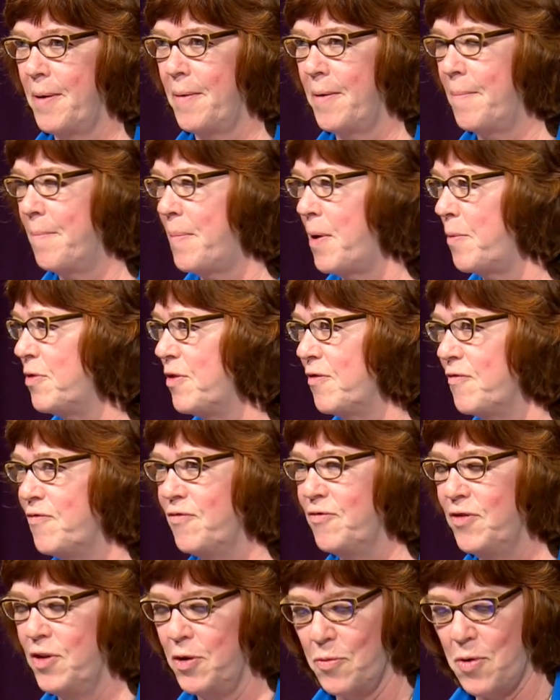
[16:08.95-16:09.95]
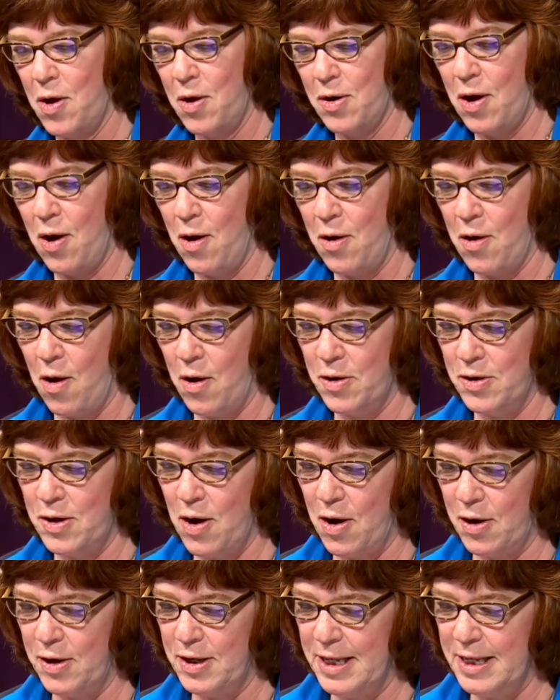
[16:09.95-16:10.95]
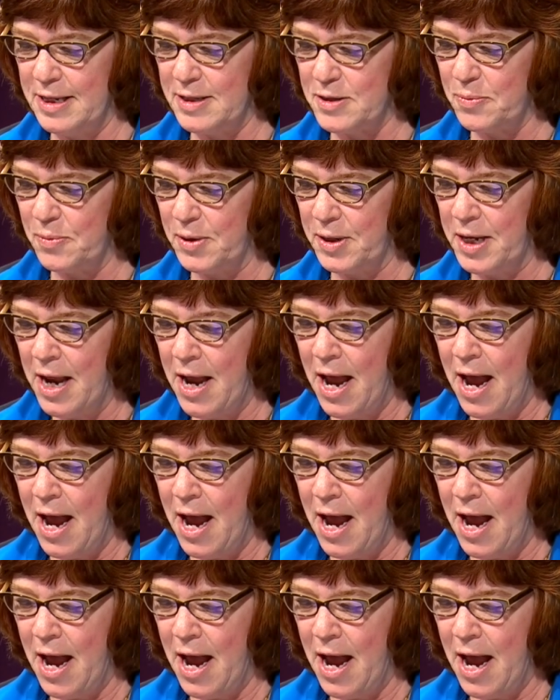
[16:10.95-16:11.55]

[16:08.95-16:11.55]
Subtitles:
Both of you on this one,